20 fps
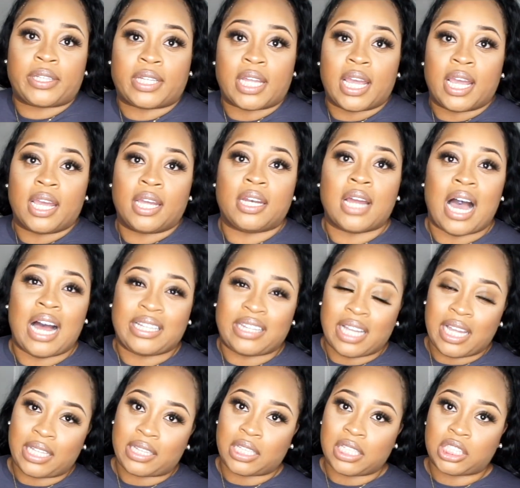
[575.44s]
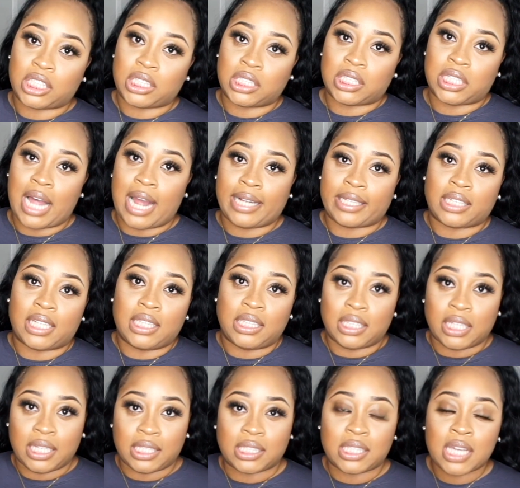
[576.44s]
thin. I think this is like
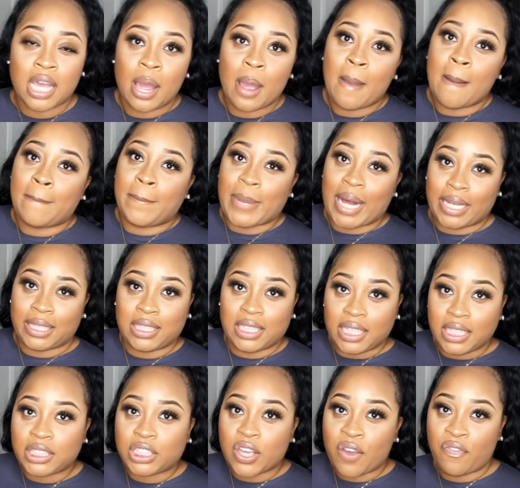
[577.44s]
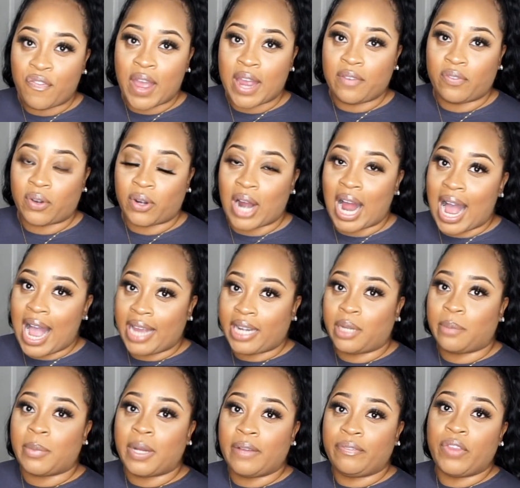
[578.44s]
my least favorite
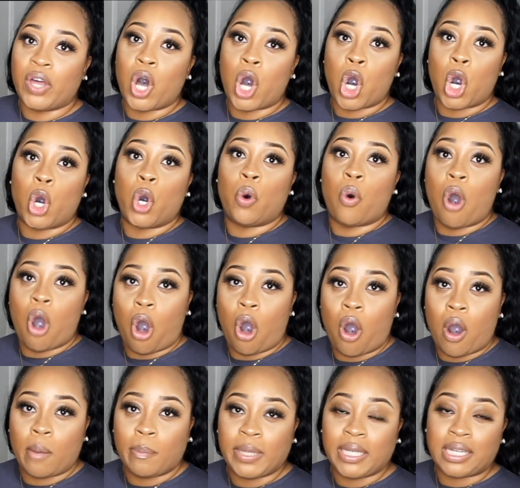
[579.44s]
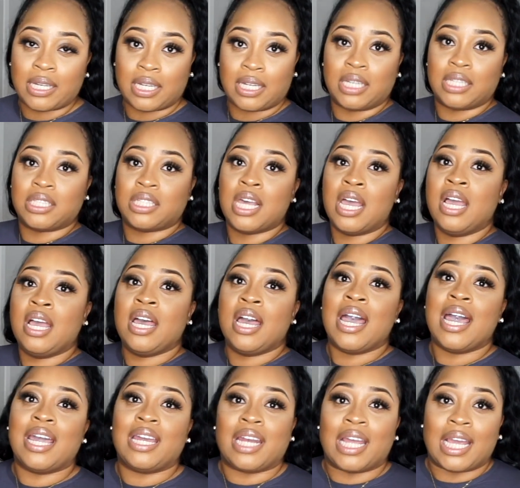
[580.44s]
item of the whole haul because
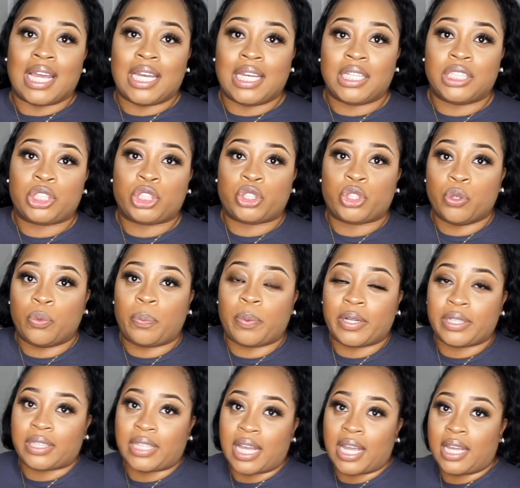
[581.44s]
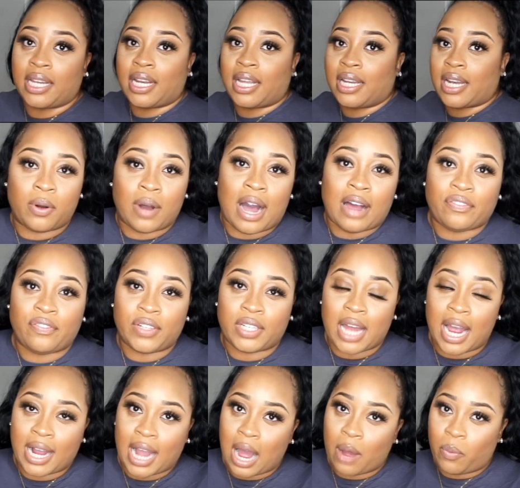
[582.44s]
it is super thin, and I feel
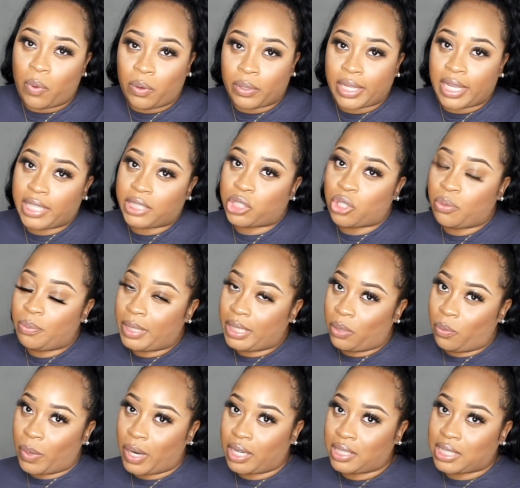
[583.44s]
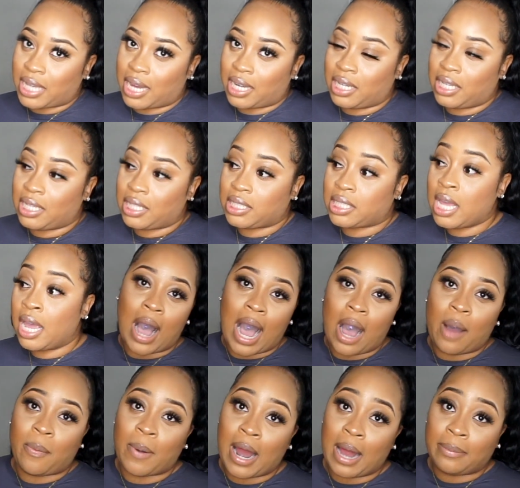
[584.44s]
like I won't get too many wears out of this.
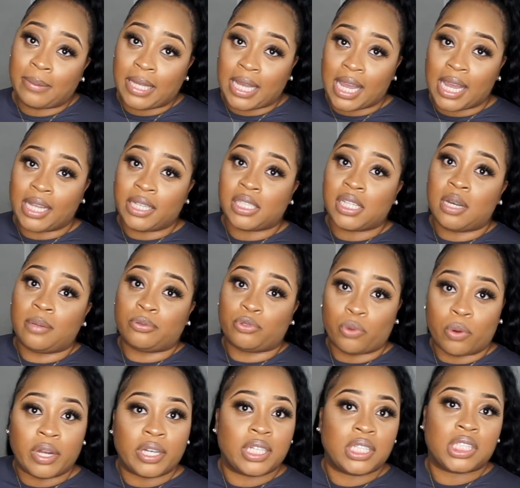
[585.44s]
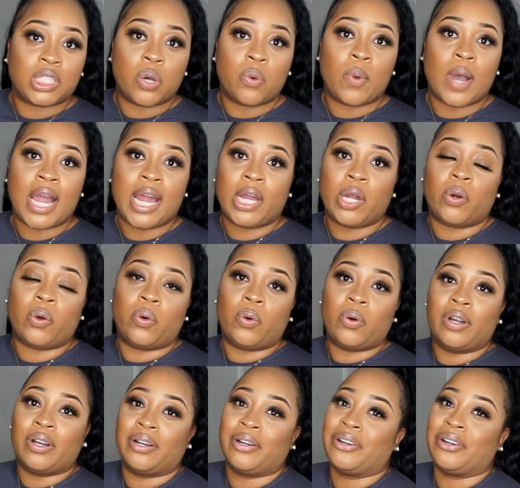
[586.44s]
I'll probably end up throwing this away, or